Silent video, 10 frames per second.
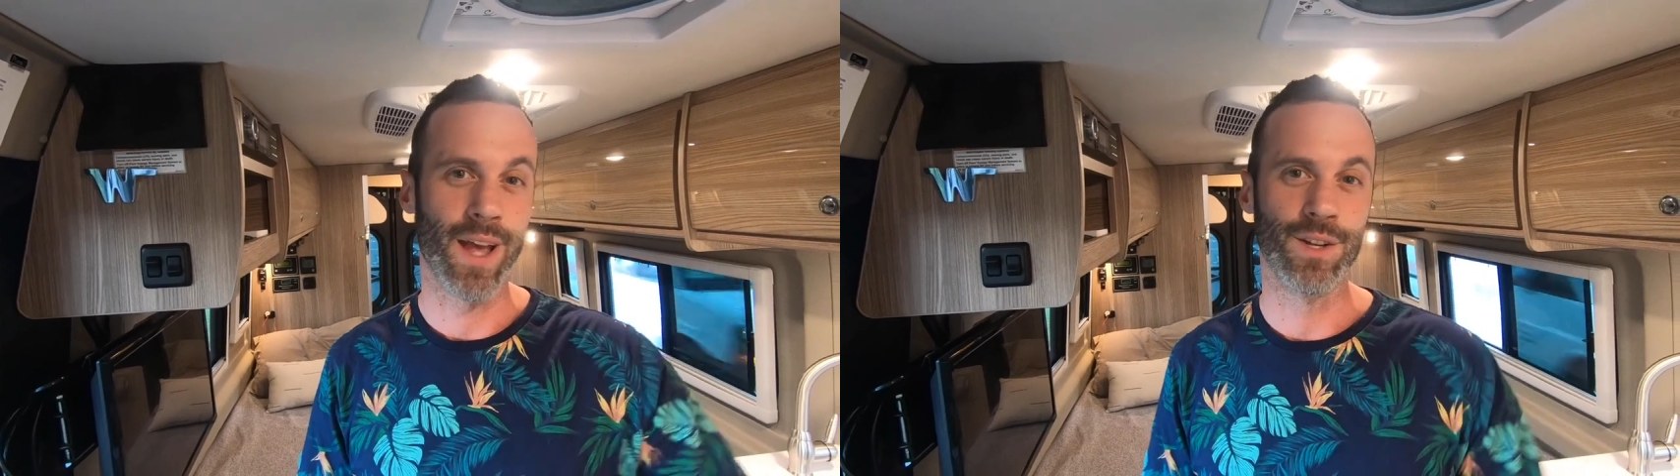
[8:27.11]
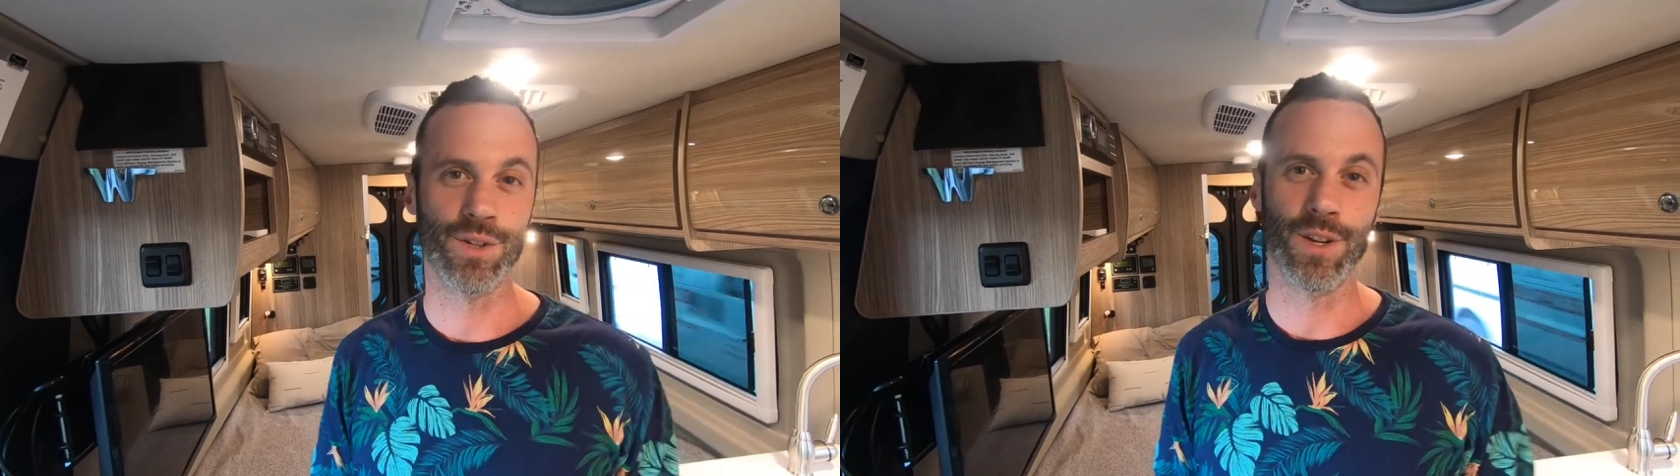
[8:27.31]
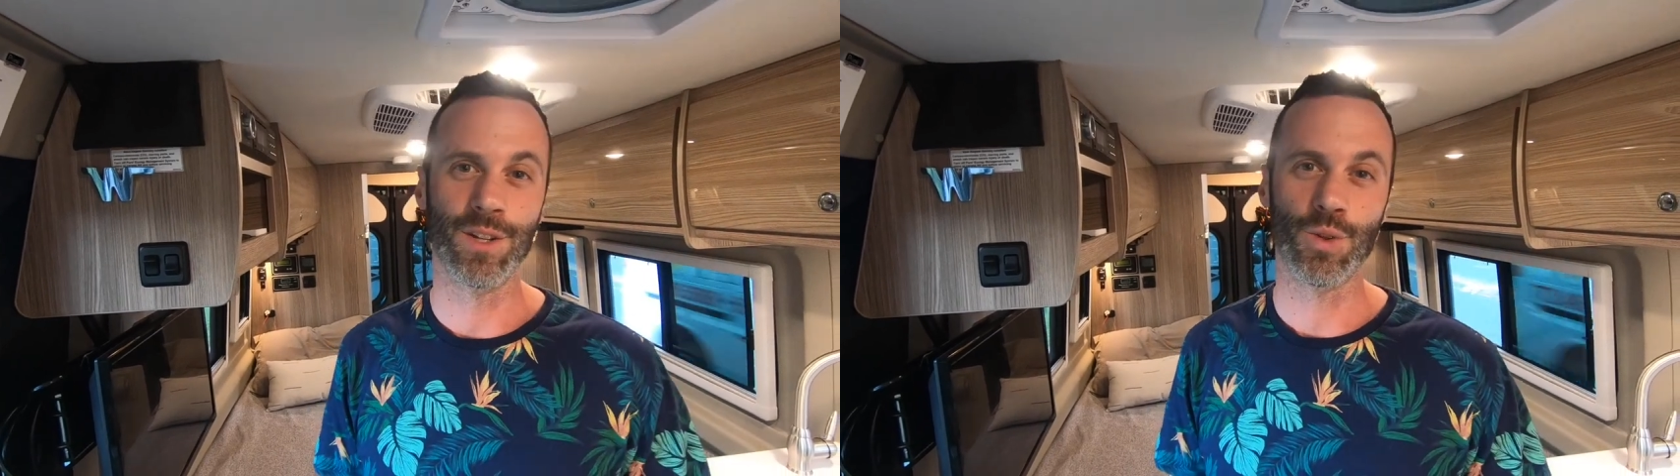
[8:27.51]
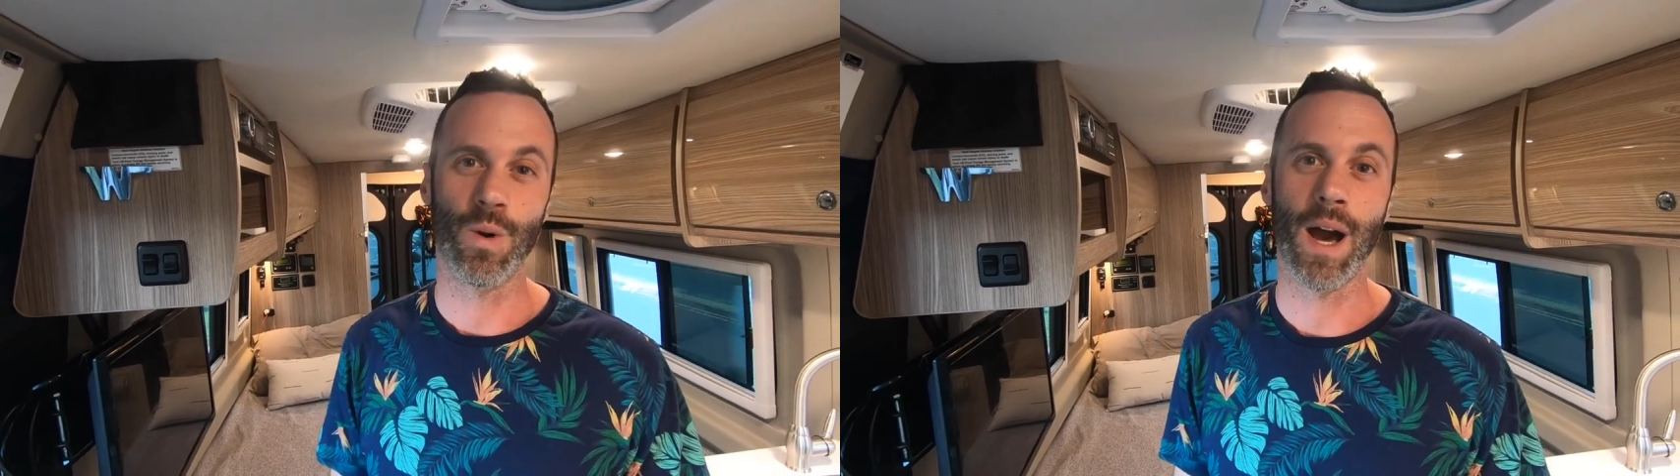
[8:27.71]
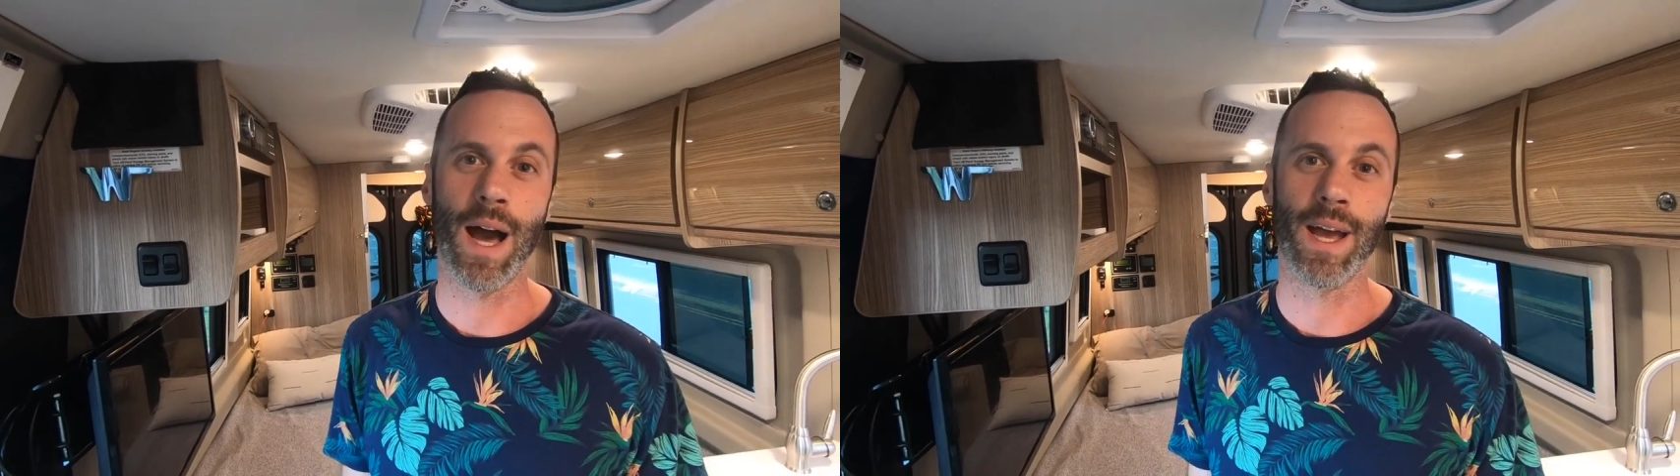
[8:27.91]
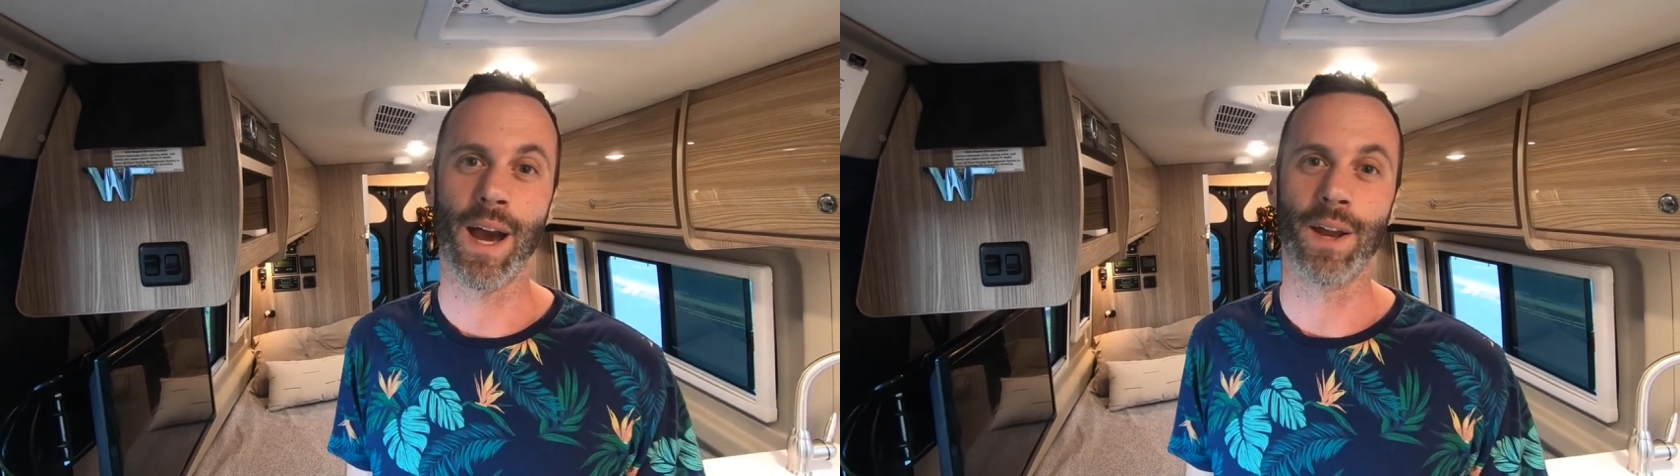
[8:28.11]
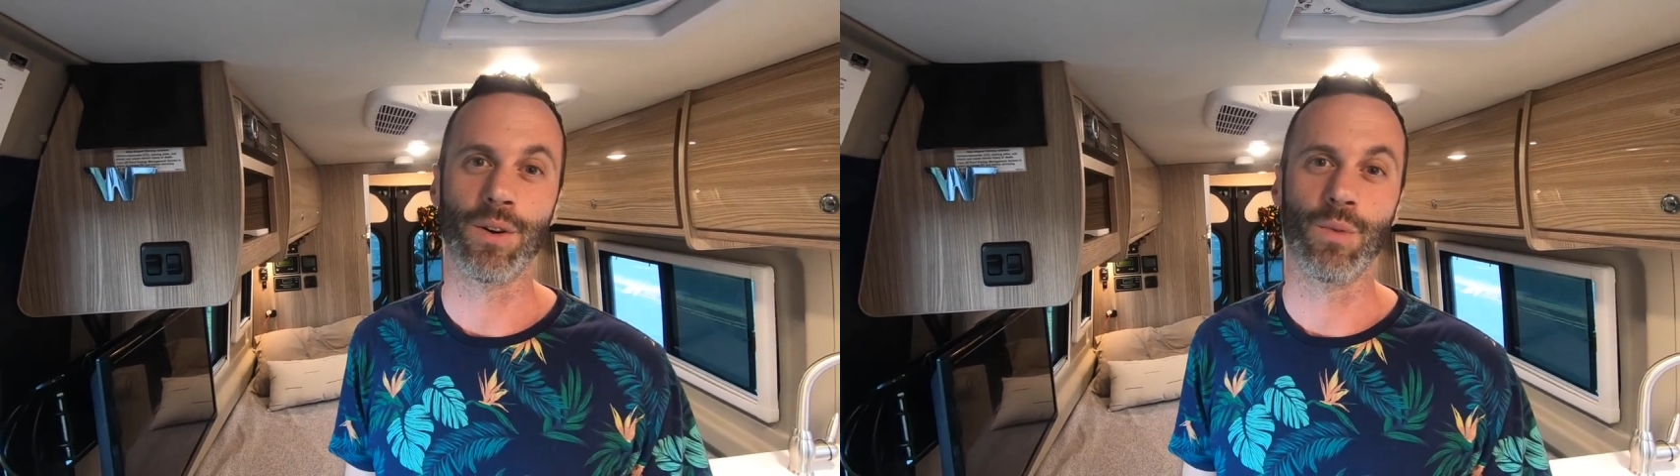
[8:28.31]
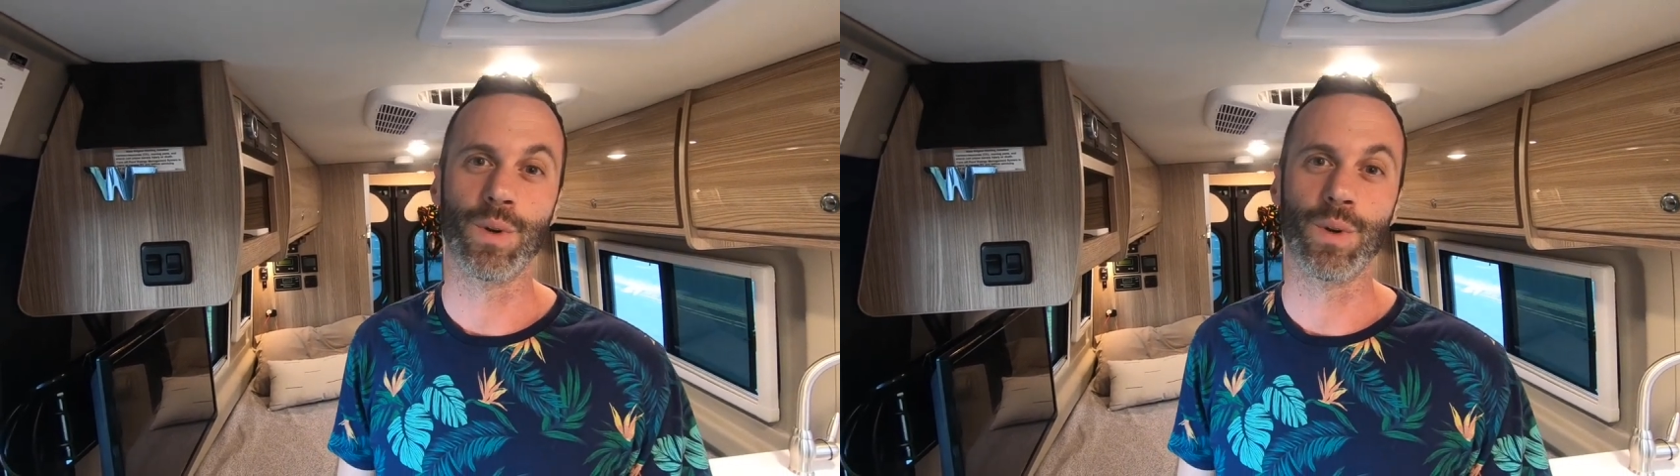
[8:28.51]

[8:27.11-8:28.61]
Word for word: engine into a high idle,